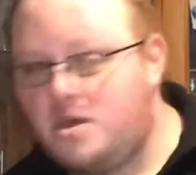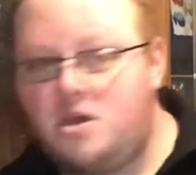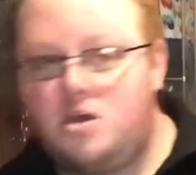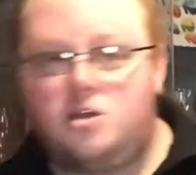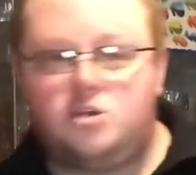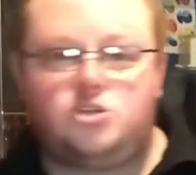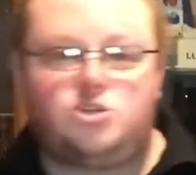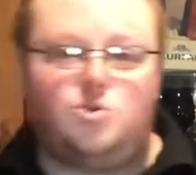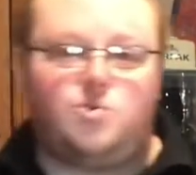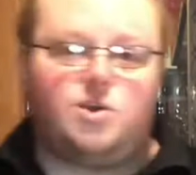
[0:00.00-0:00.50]

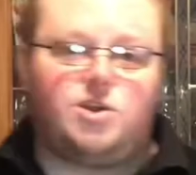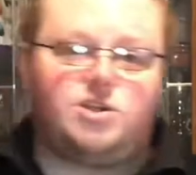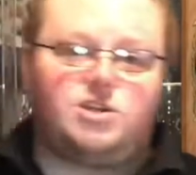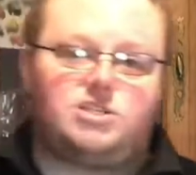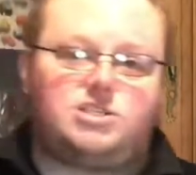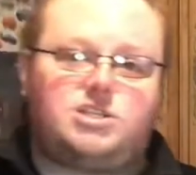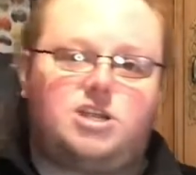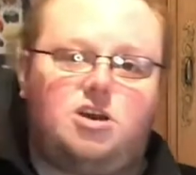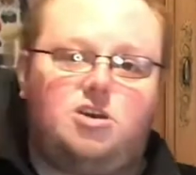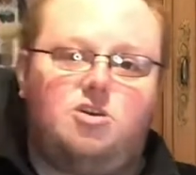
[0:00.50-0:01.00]
So we're going to
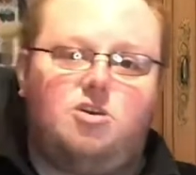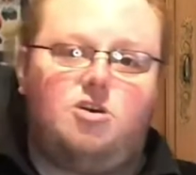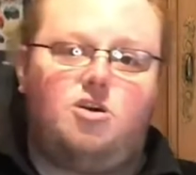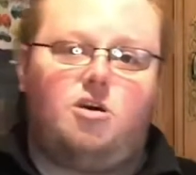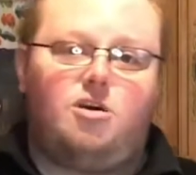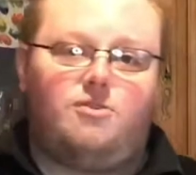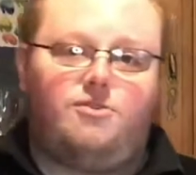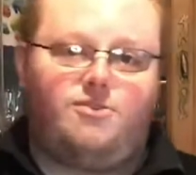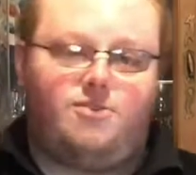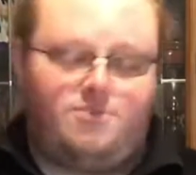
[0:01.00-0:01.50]
start
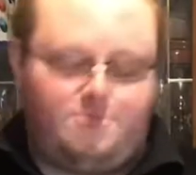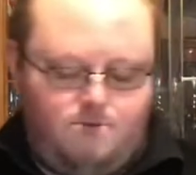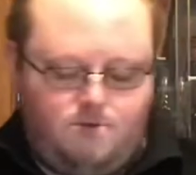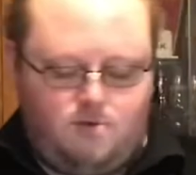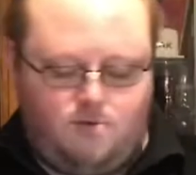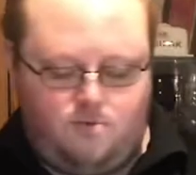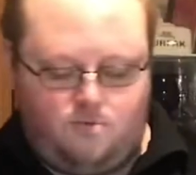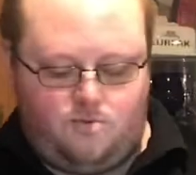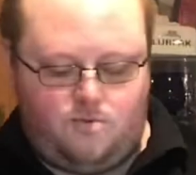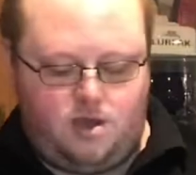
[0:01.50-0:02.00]
off
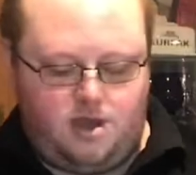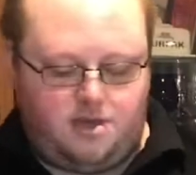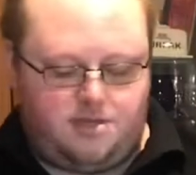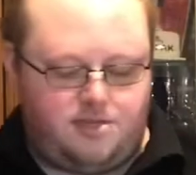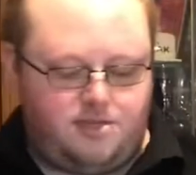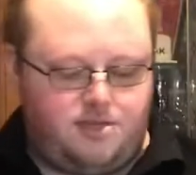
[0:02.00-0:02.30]
with